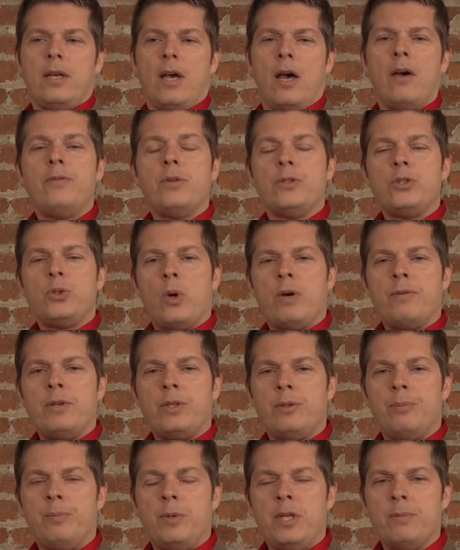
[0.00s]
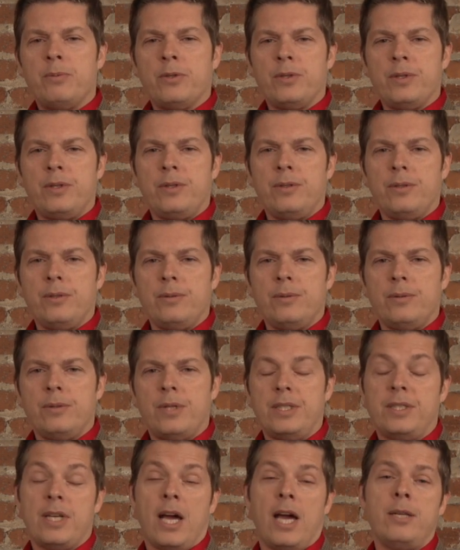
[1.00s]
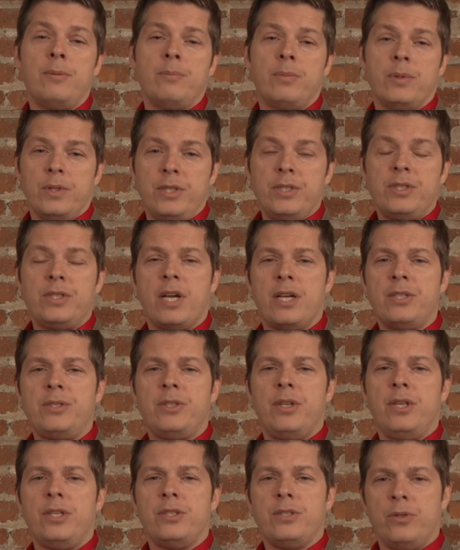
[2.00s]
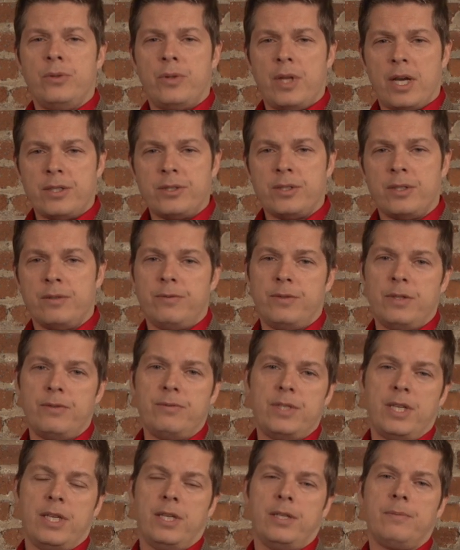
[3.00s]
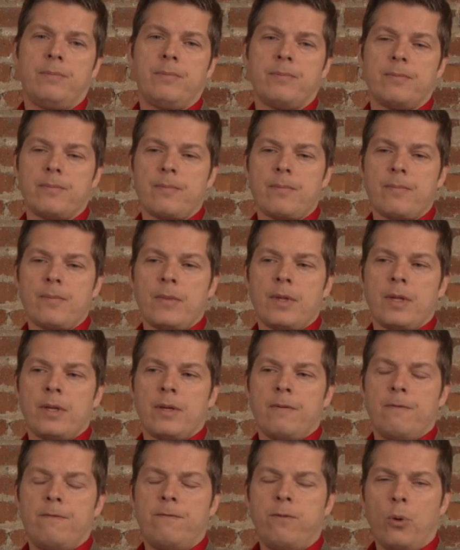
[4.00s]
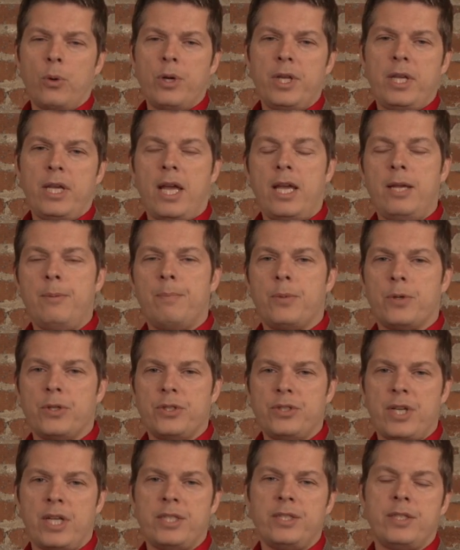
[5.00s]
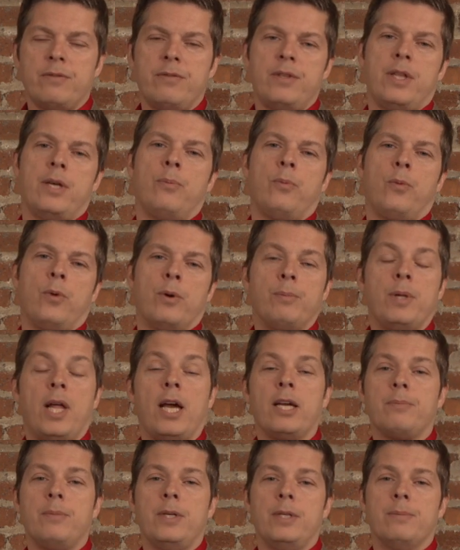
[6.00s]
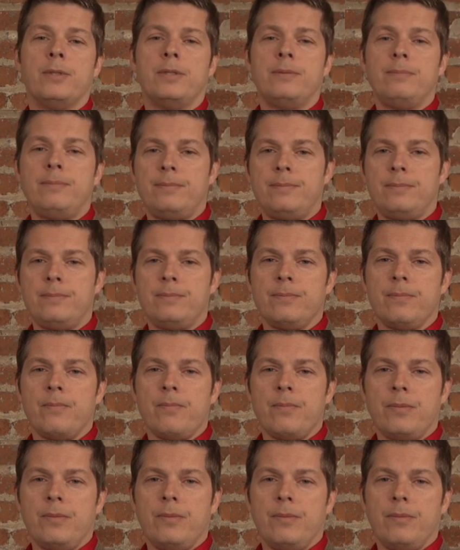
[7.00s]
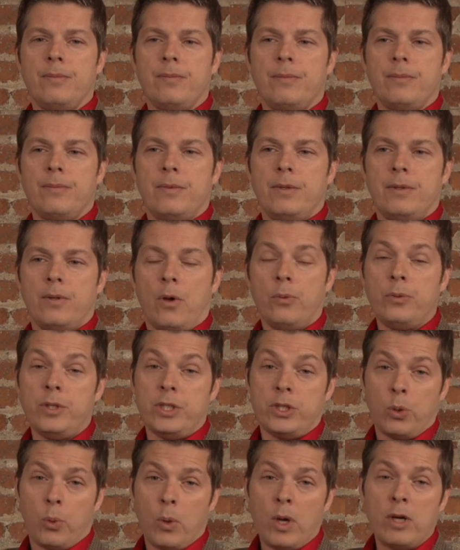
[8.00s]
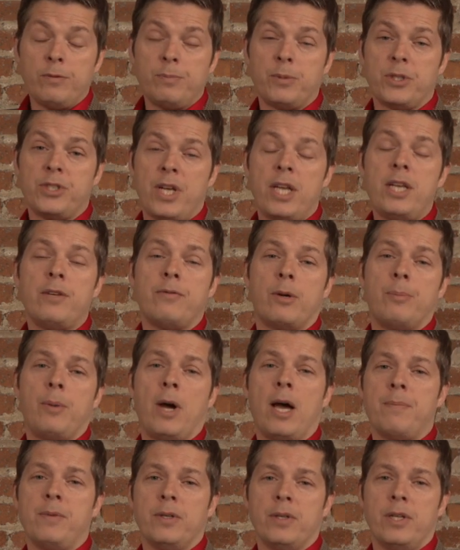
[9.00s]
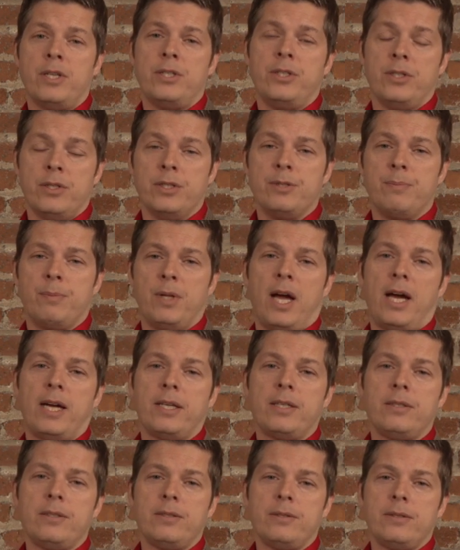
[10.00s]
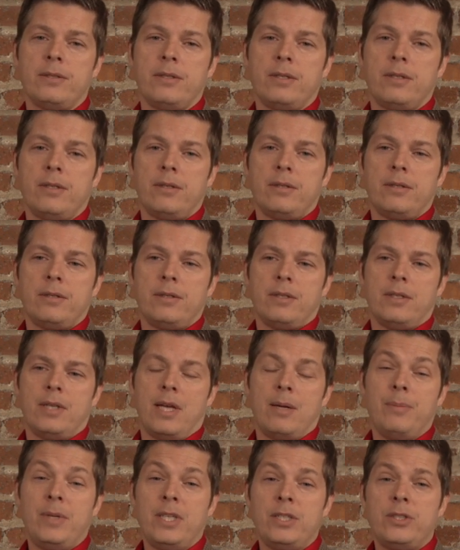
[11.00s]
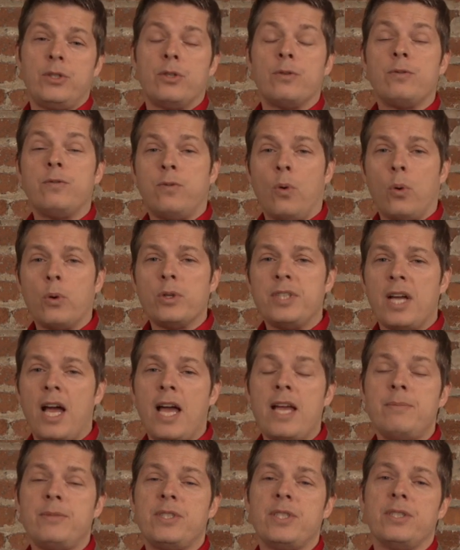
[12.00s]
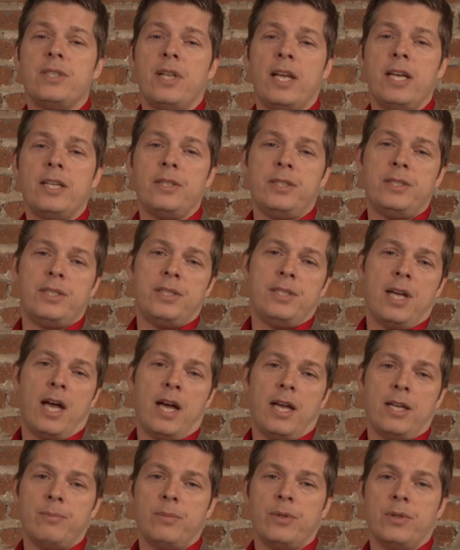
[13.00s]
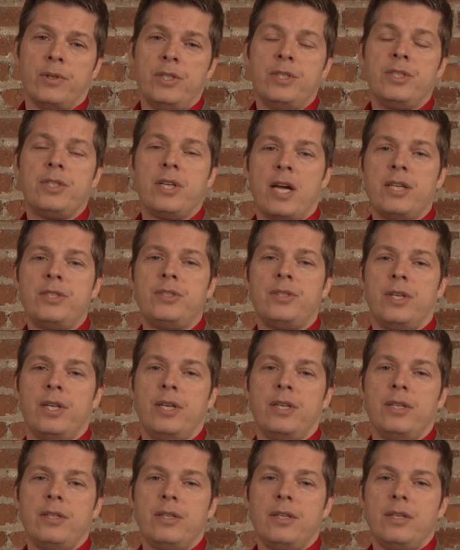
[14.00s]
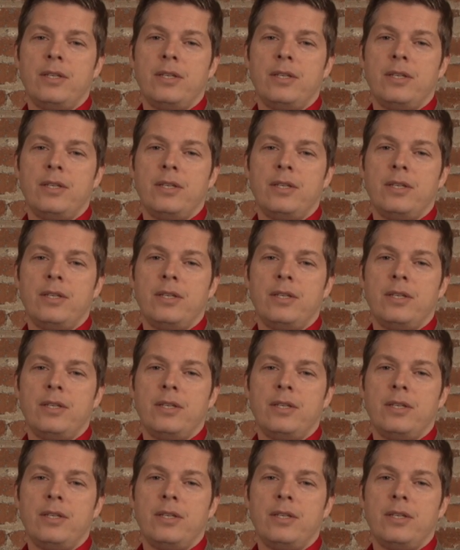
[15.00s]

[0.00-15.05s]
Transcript: Of those 1,200 people that died in police custody in 2015, 48% of them were black people. Only 12% of our population is black. That means you're 4 times as likely to die in police custody.